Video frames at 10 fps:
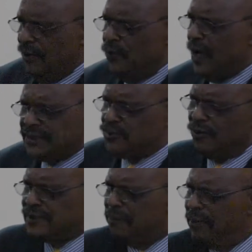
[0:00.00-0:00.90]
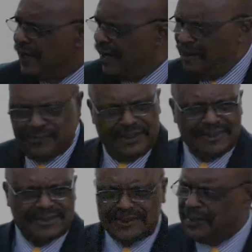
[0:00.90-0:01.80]
you ask Dr. Beck, are
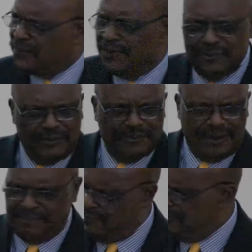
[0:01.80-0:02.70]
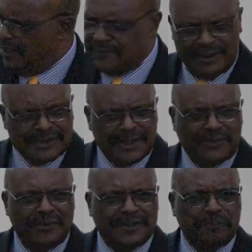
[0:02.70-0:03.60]
these
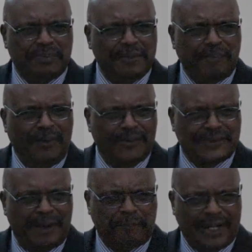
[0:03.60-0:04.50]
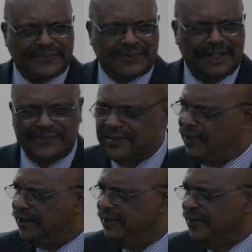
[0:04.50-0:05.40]
security people or they're pastors?
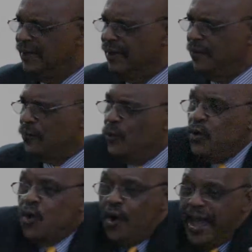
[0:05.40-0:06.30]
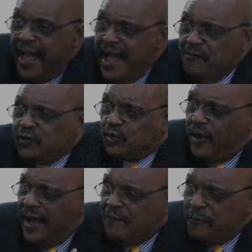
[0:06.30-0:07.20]
You have to
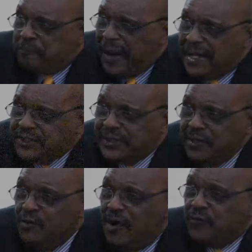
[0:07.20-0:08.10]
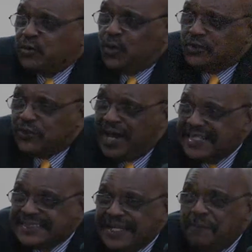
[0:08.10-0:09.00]
have passion, you have to
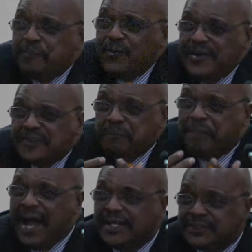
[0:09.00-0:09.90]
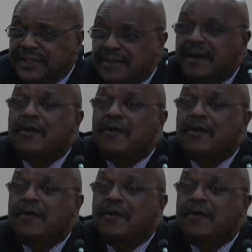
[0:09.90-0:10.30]
dress up with passion